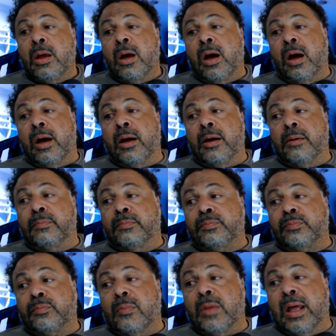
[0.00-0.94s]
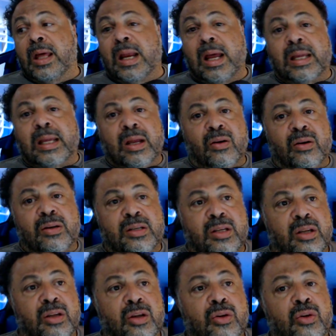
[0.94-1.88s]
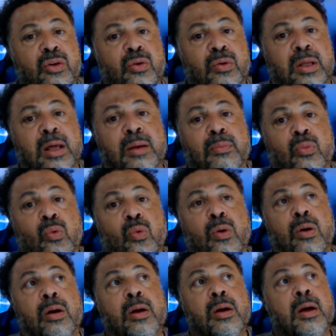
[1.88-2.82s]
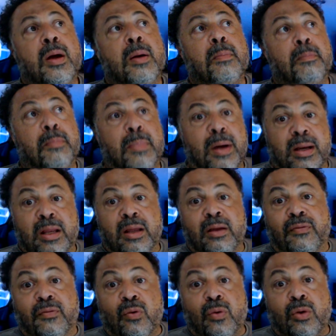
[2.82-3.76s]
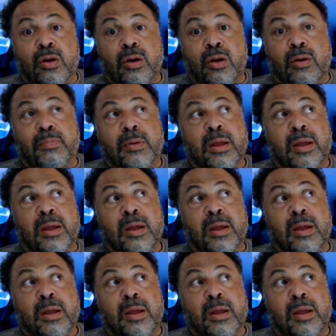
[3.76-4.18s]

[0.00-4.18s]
And I guarantee you, you'd get more money for your